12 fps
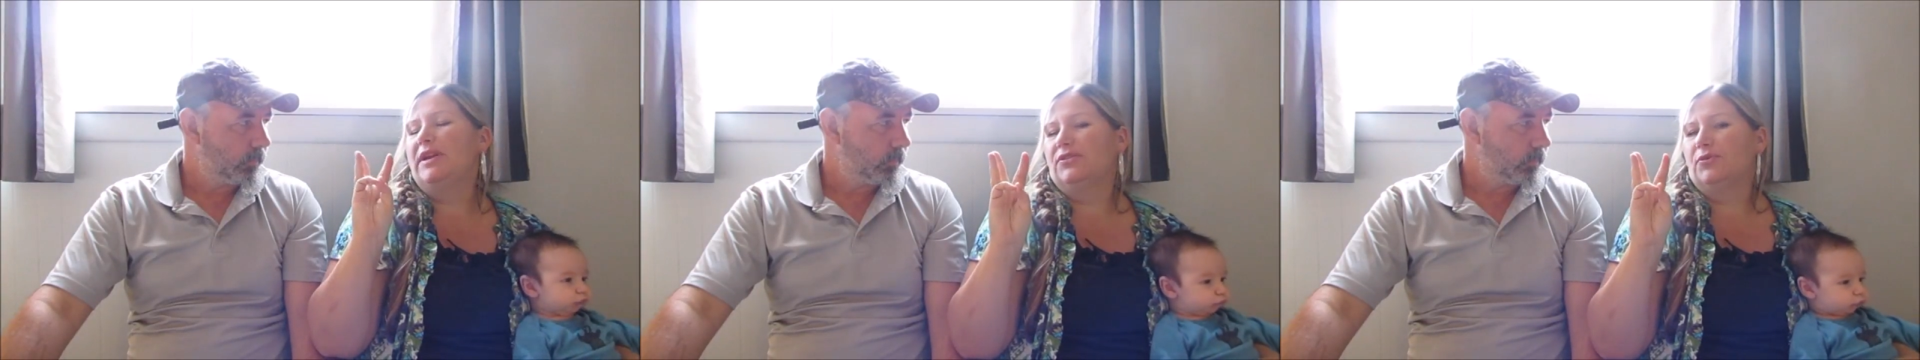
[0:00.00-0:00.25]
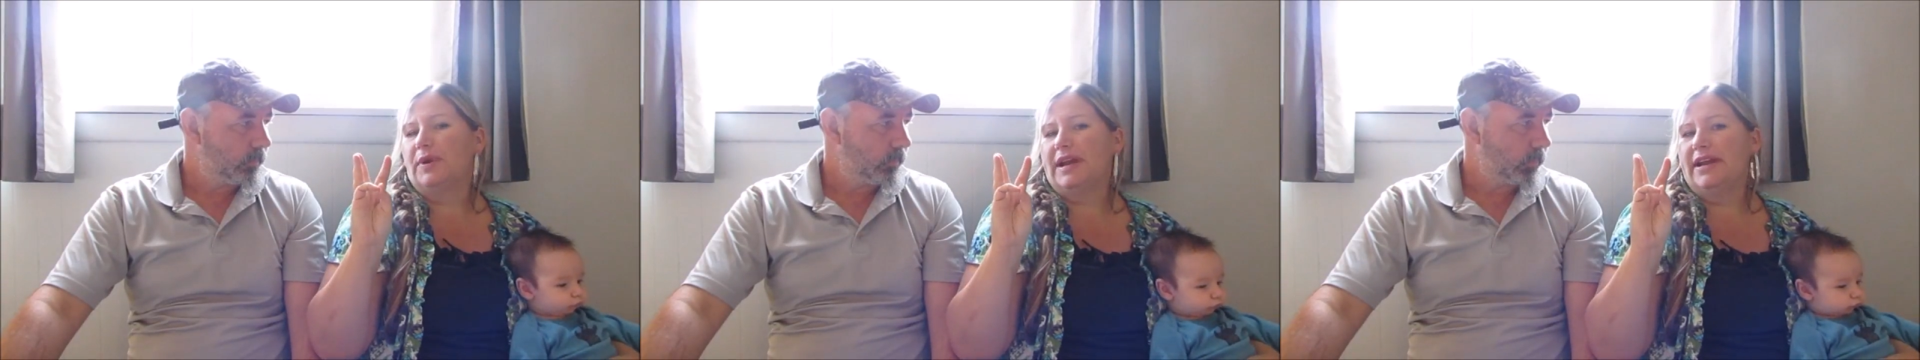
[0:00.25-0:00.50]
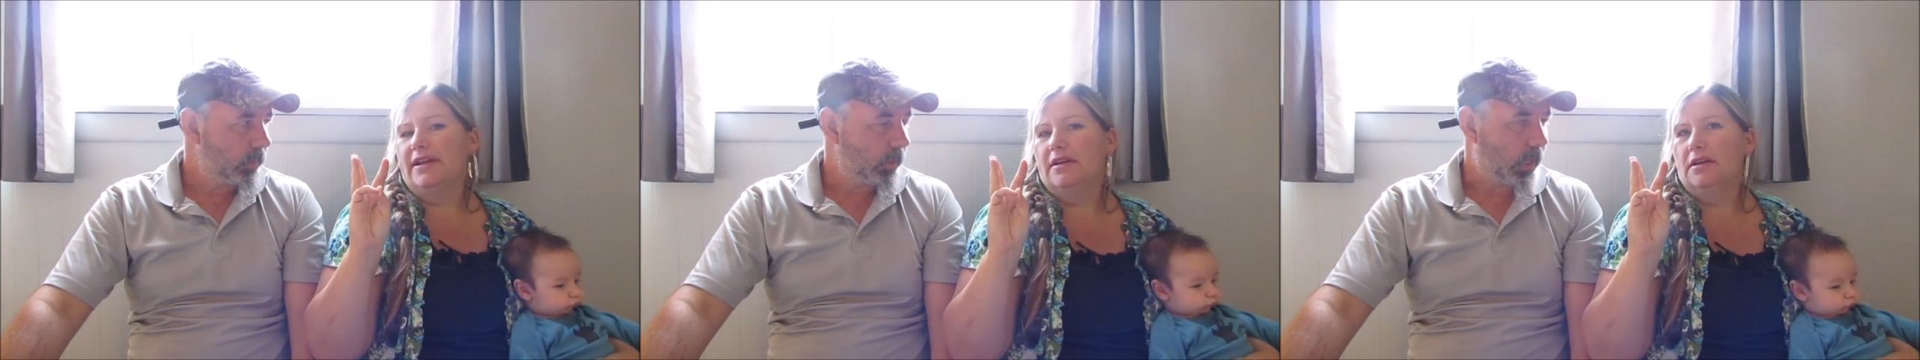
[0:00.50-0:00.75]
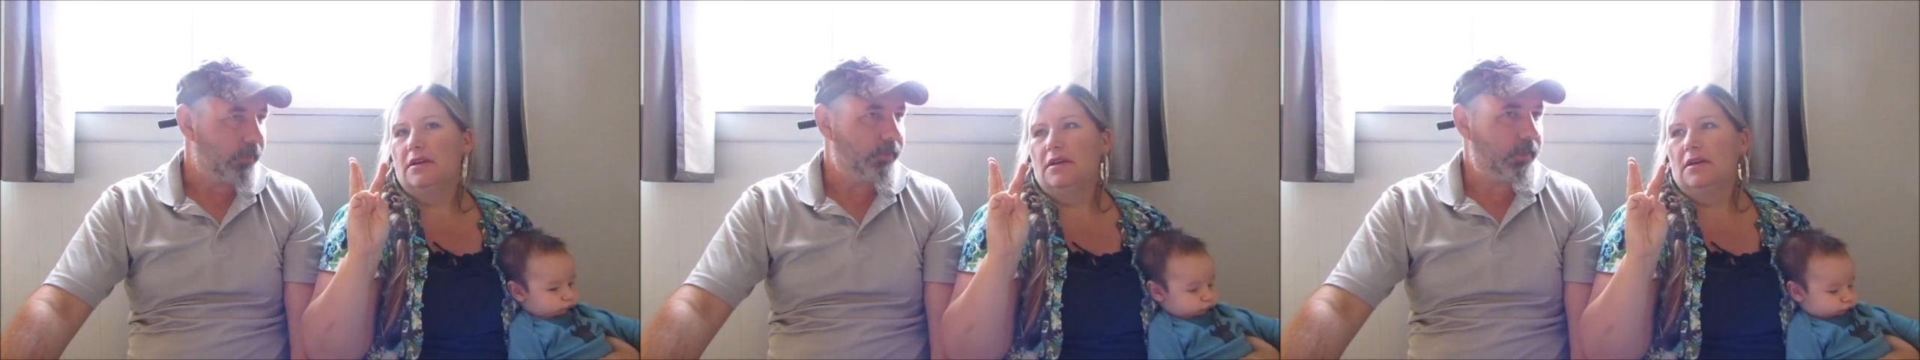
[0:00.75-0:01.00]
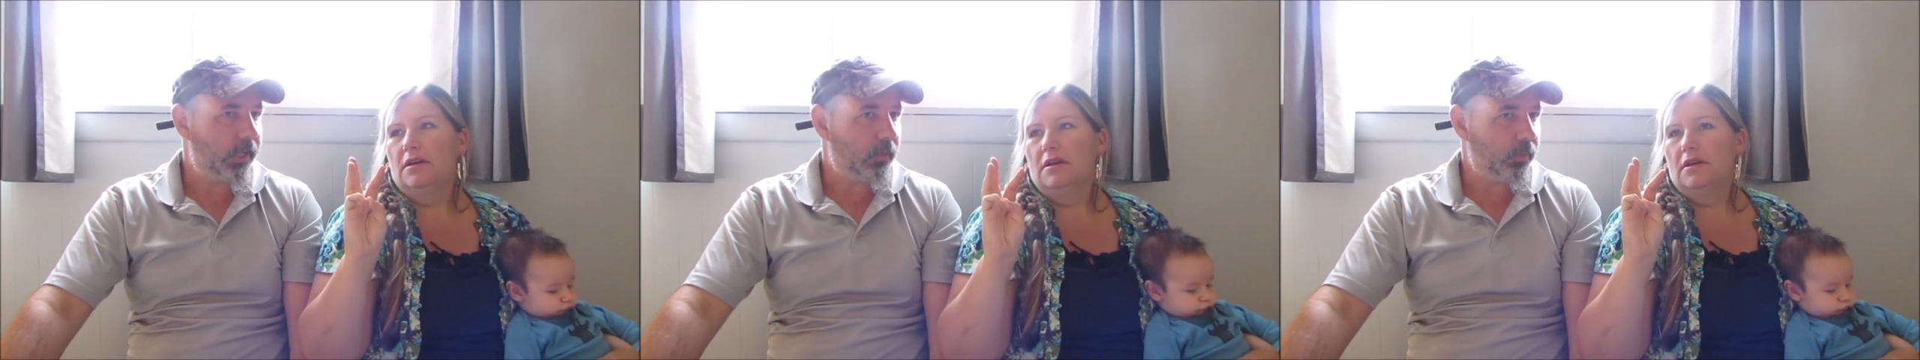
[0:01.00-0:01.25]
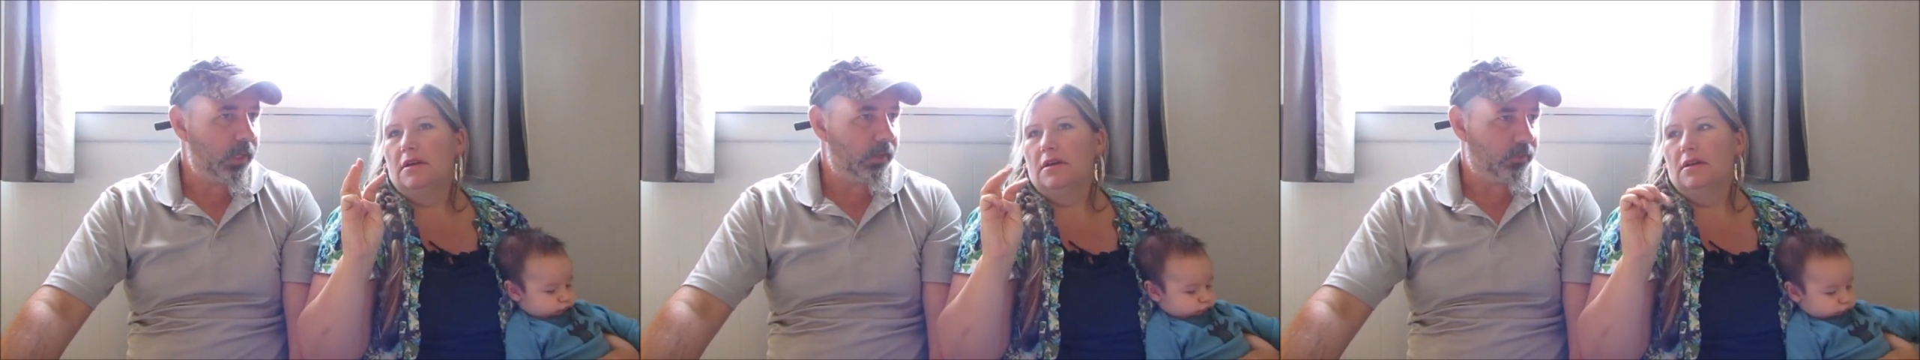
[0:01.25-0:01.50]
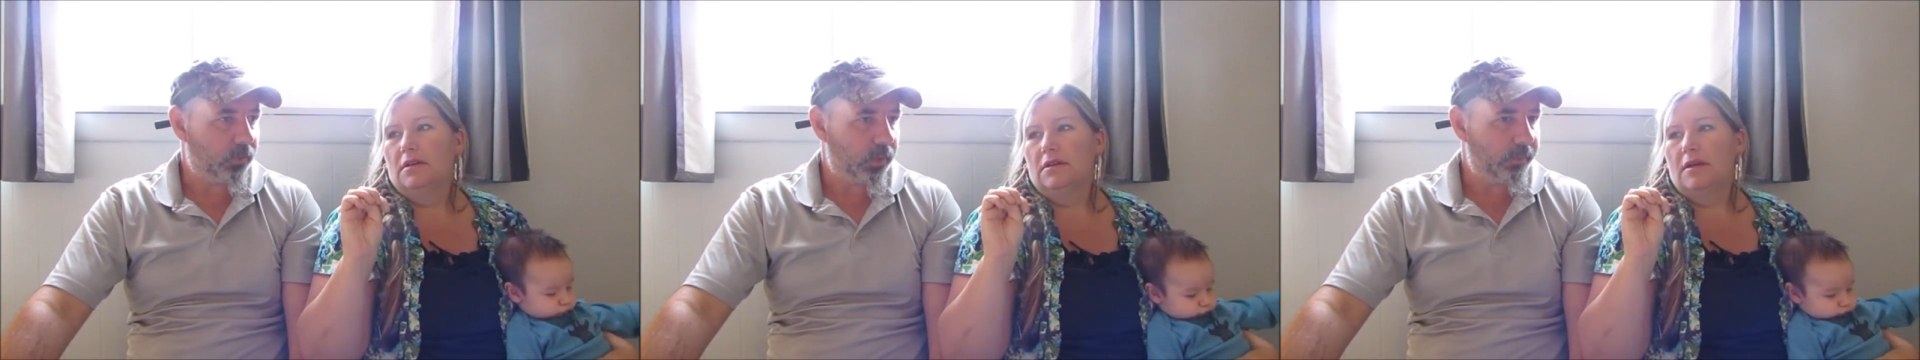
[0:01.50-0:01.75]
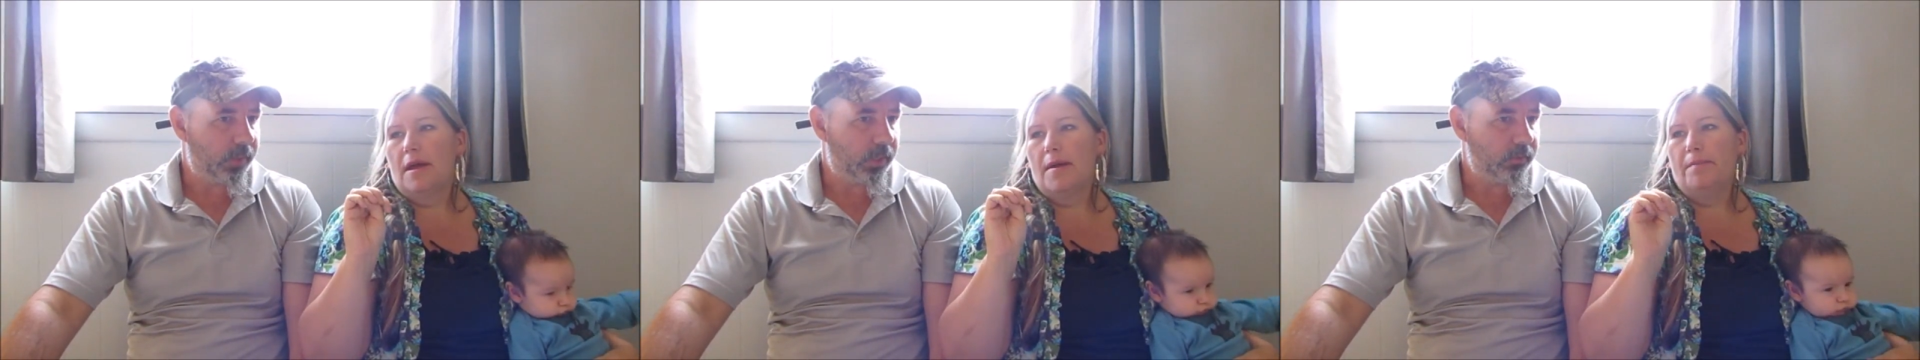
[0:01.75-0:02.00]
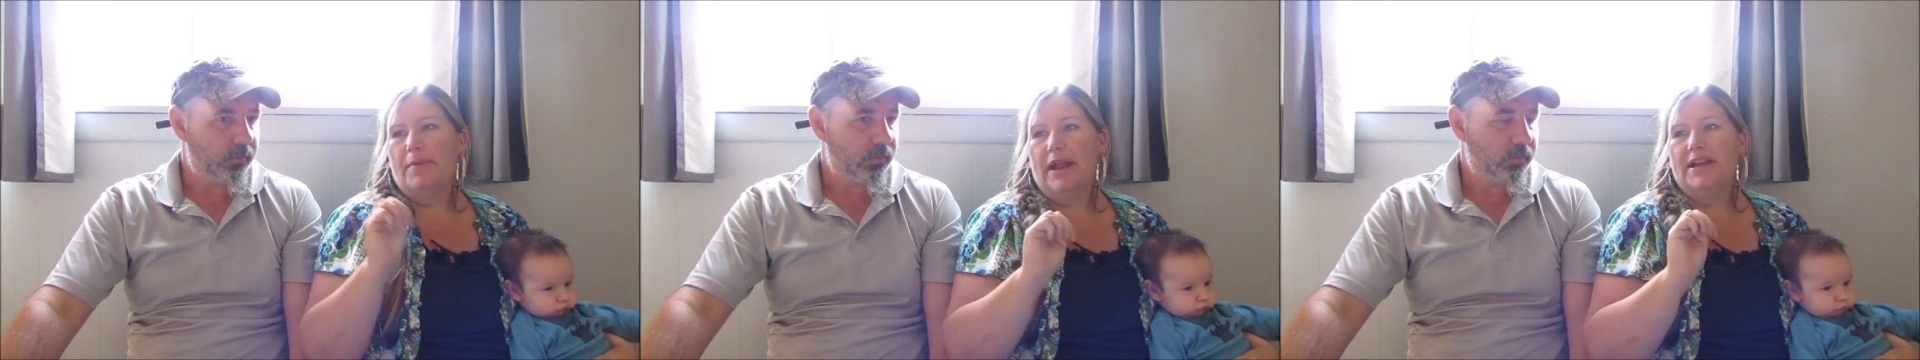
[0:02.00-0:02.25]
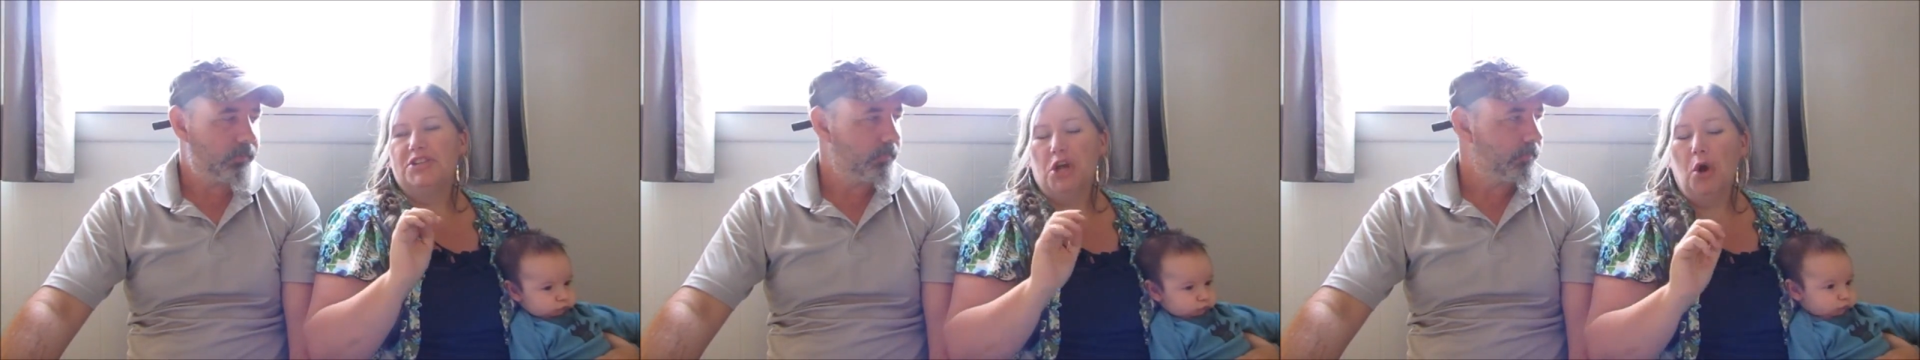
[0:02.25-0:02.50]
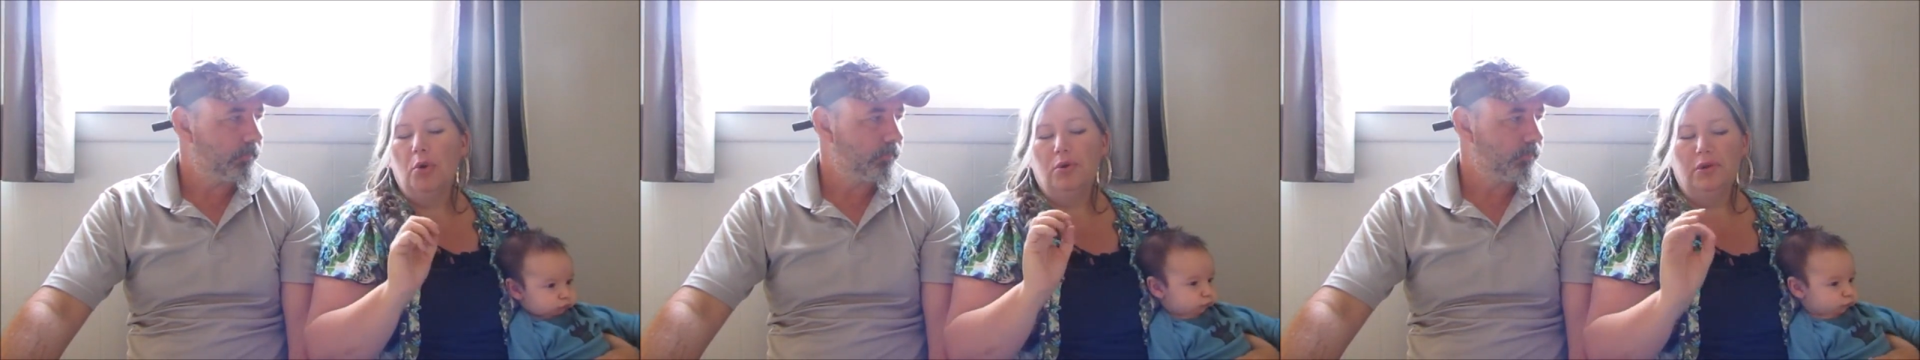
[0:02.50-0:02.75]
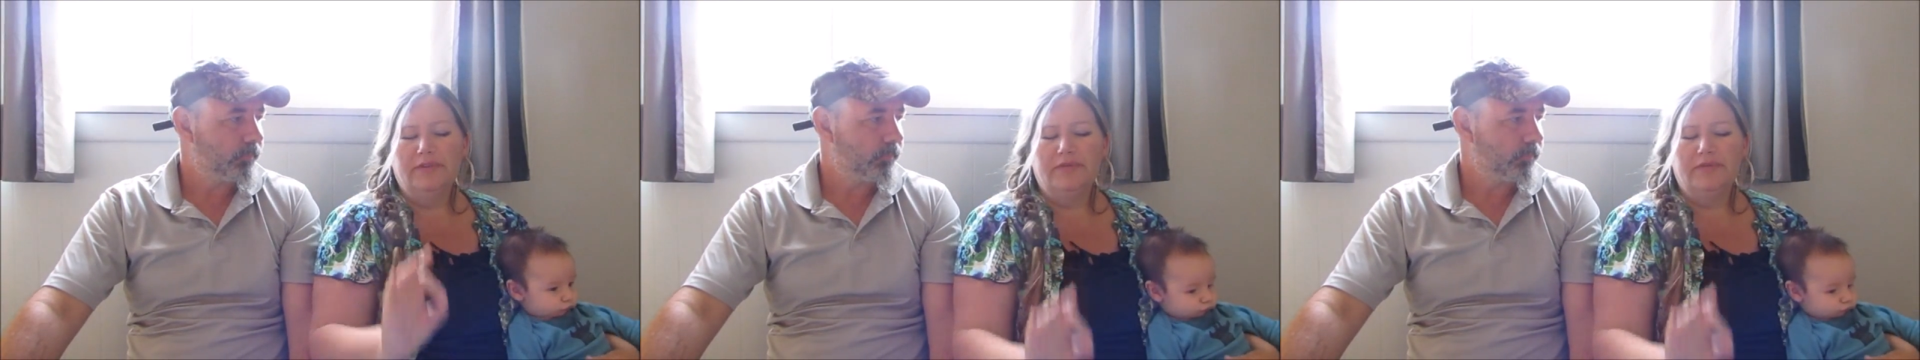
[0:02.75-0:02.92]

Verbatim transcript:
Speaker 1: had three.
Speaker 2: I think we had three bends.
Speaker 1: But a total